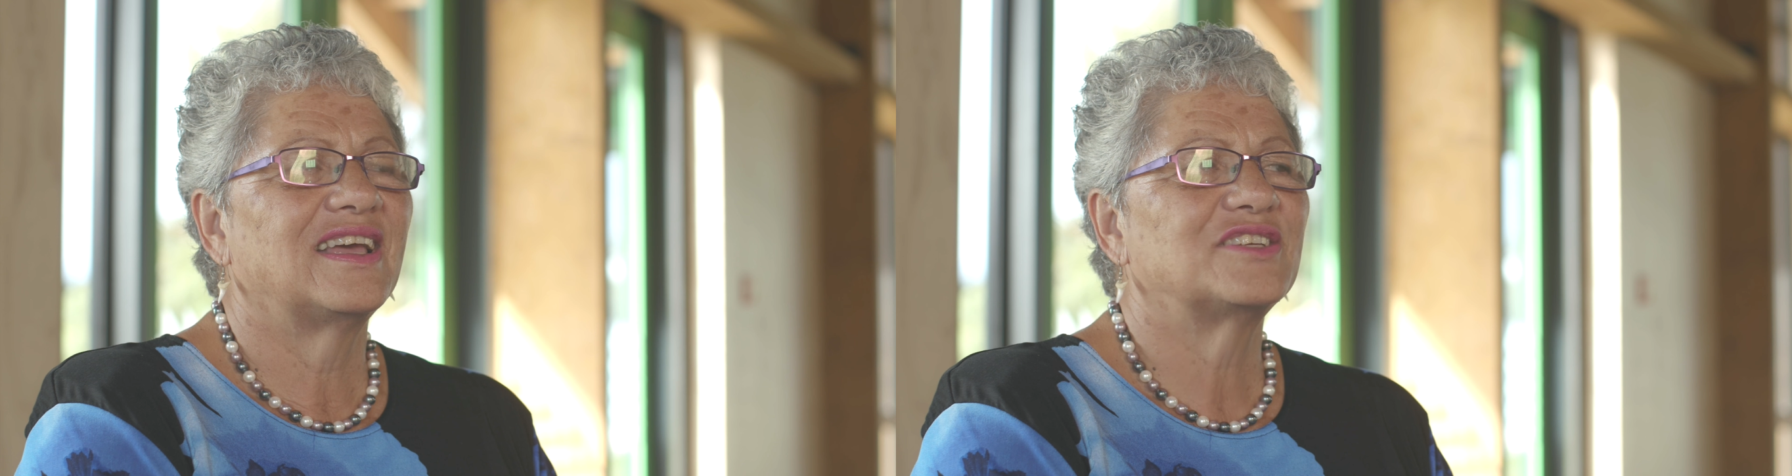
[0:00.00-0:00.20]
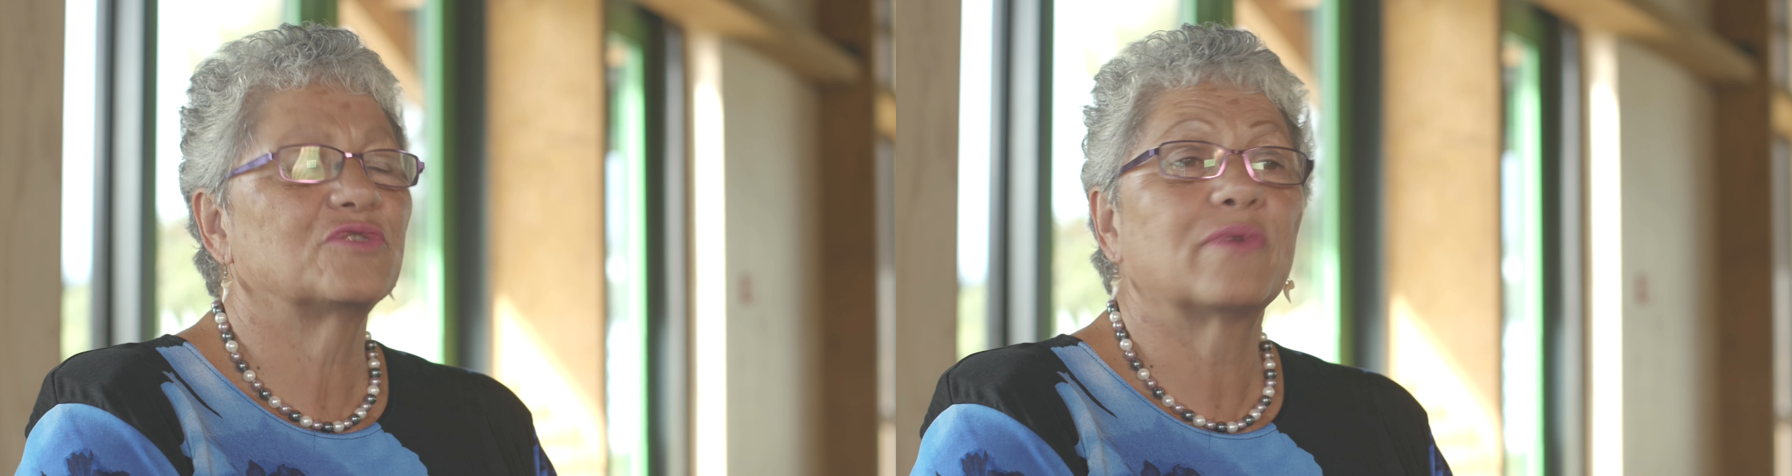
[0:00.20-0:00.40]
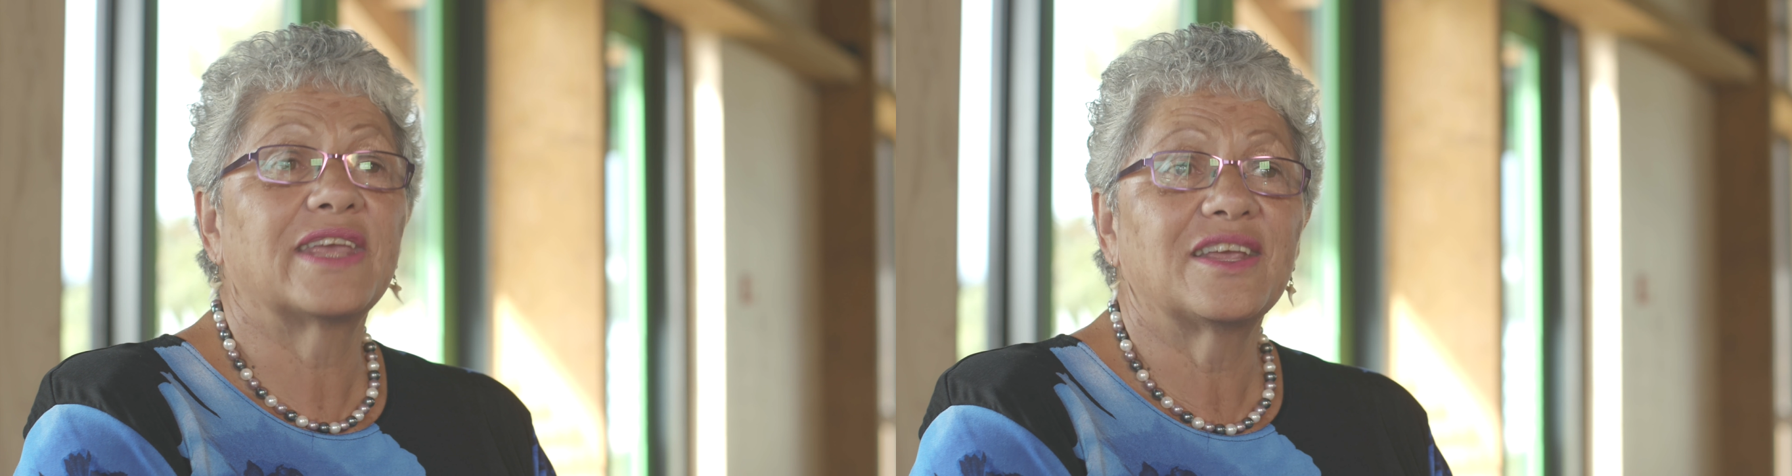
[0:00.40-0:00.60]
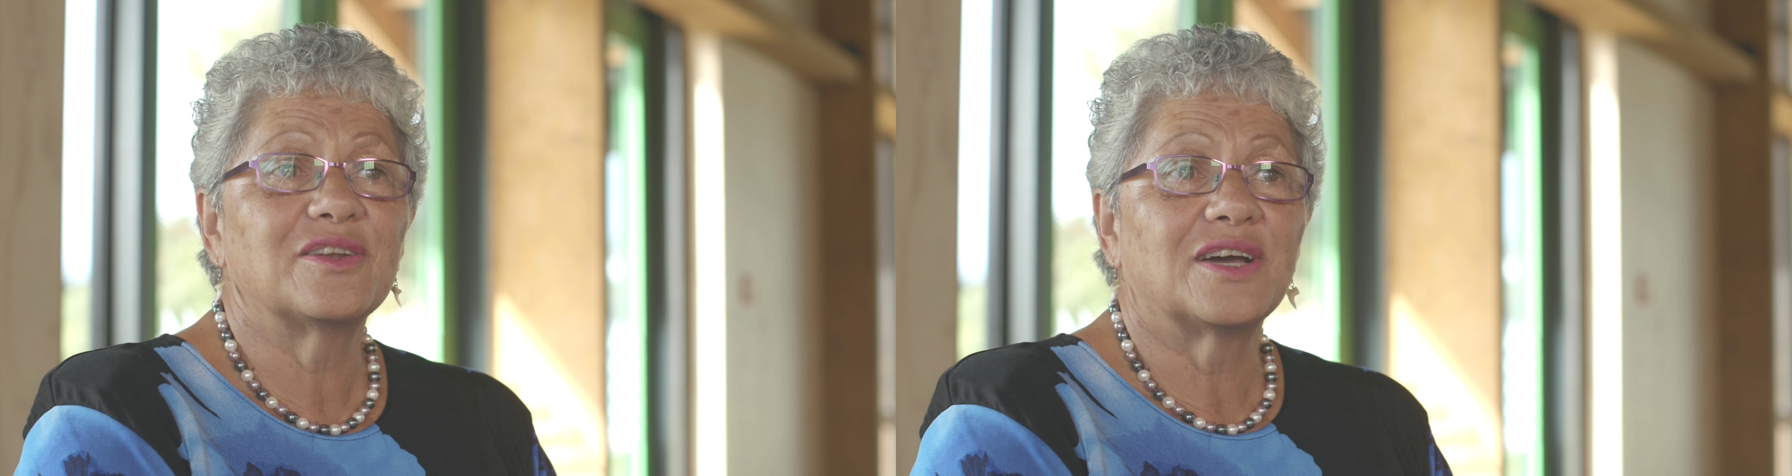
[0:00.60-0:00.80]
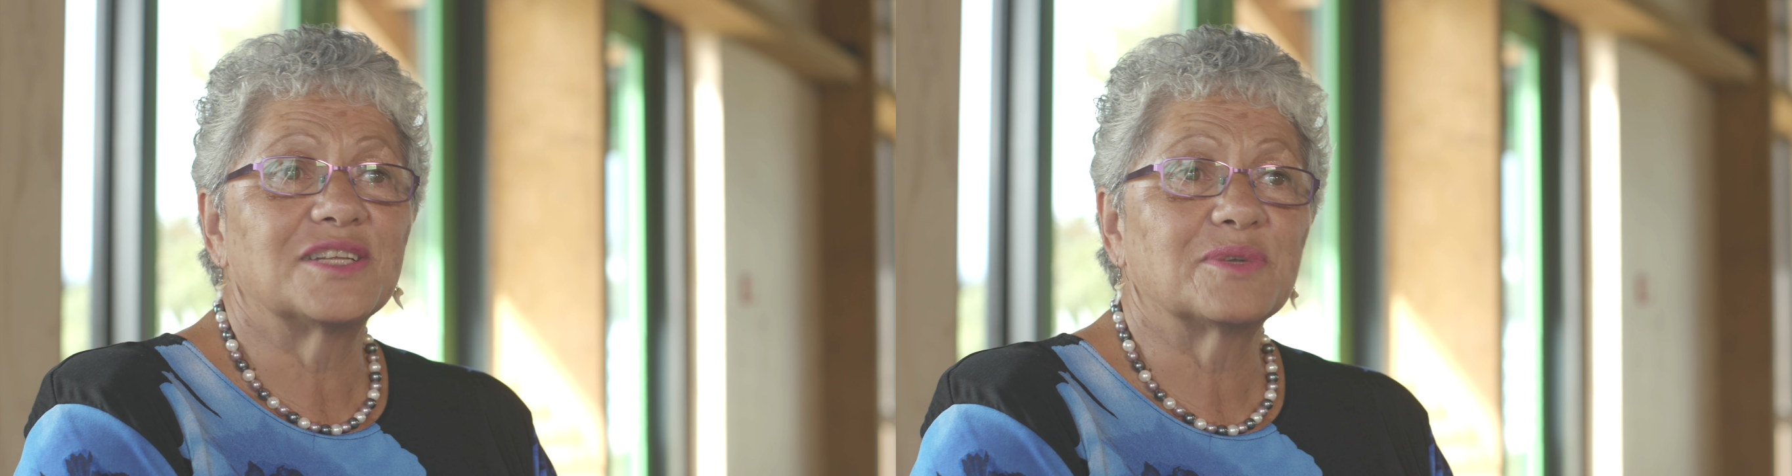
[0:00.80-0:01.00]

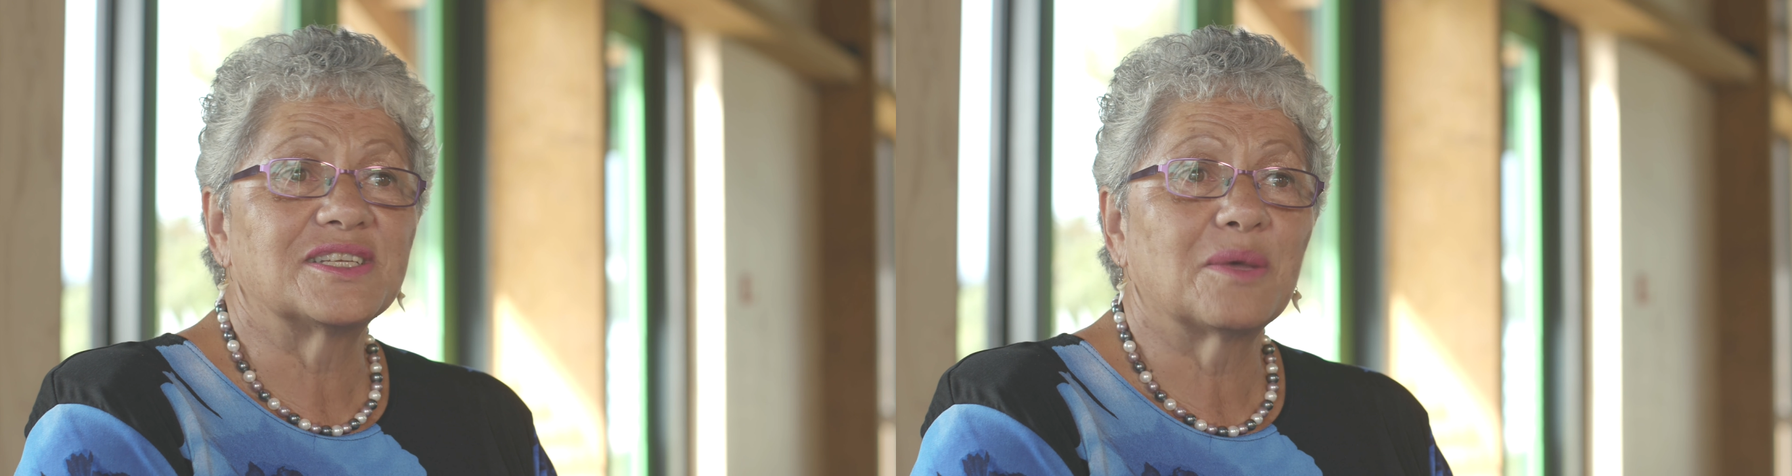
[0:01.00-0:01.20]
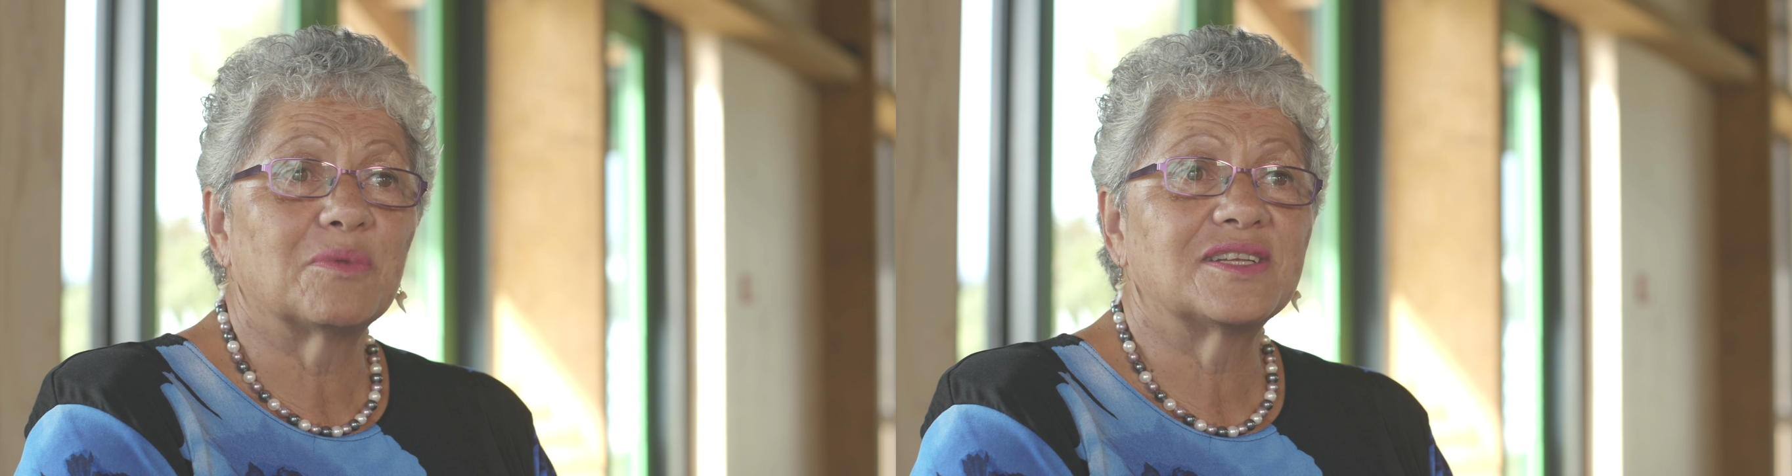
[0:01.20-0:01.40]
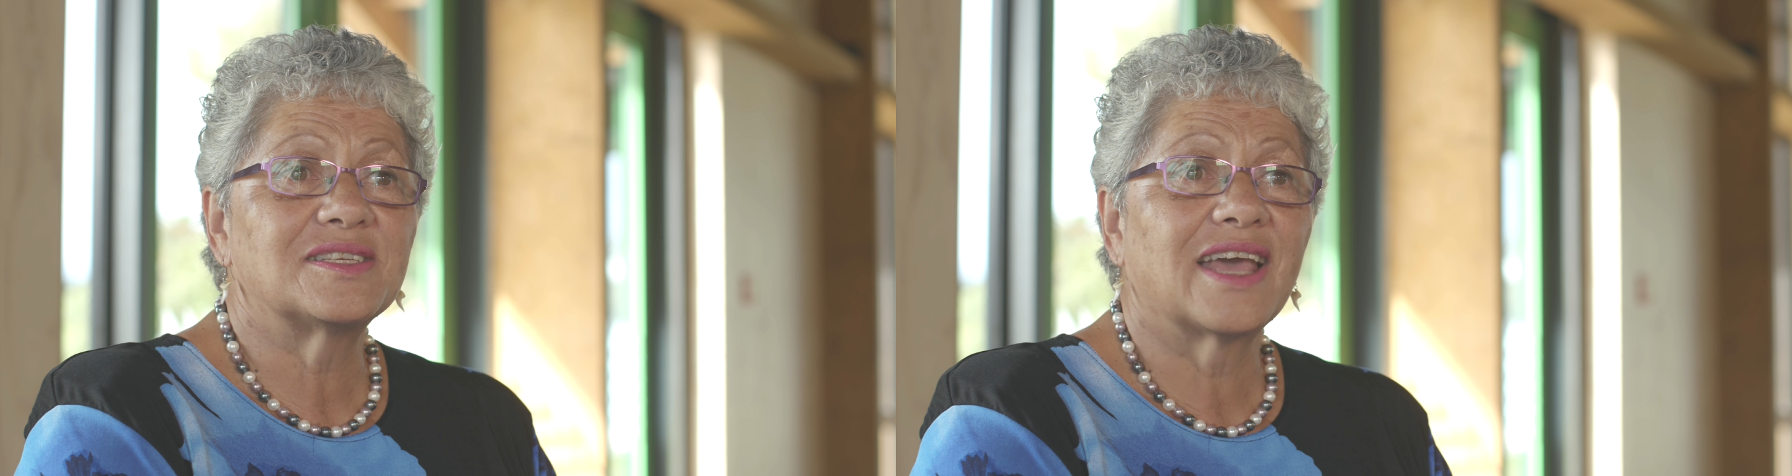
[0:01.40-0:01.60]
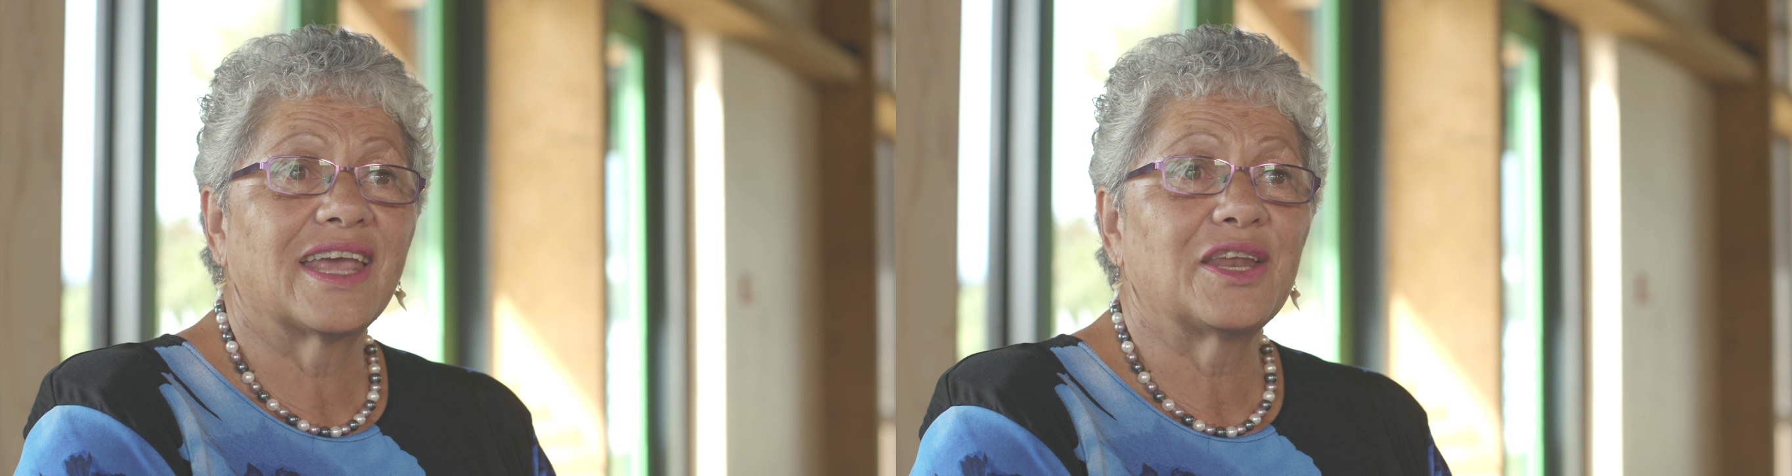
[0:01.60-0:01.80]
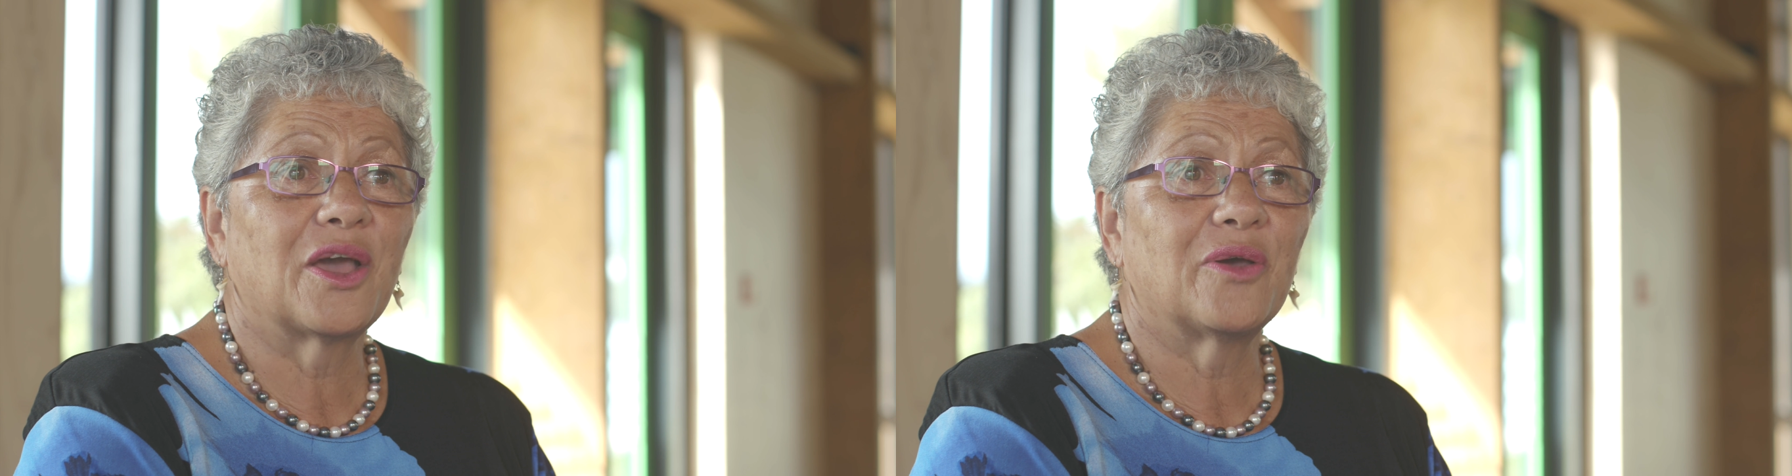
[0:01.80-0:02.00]
recognise when someone's
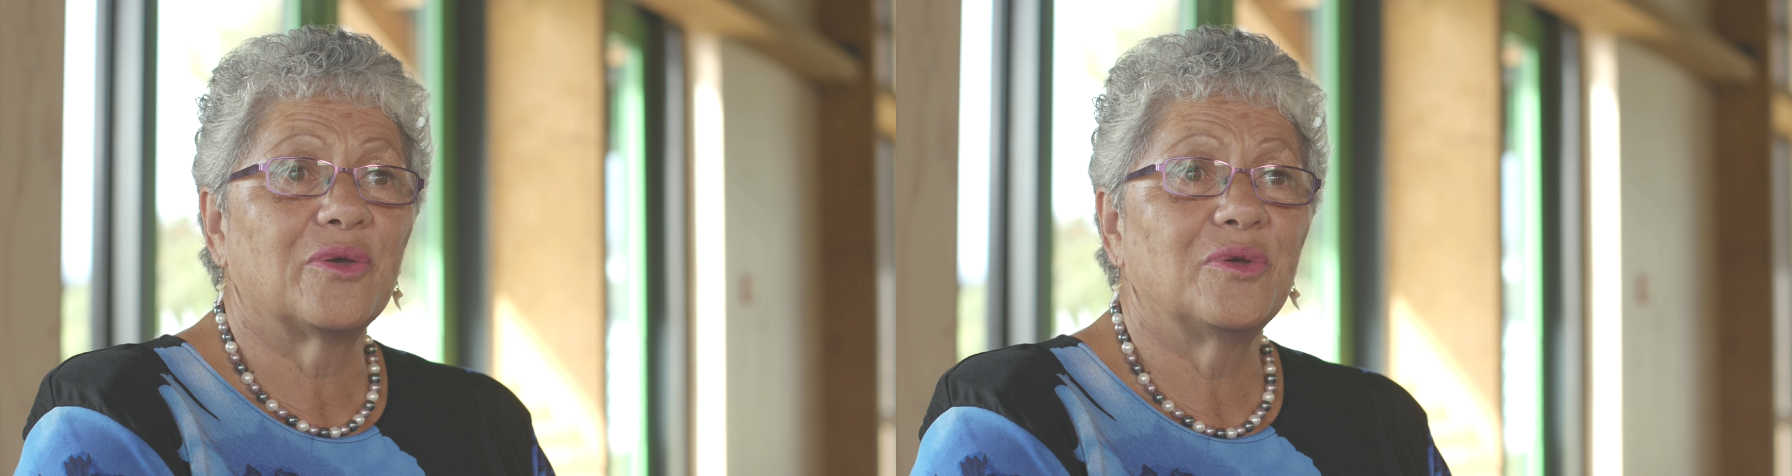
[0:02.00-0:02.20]
saying no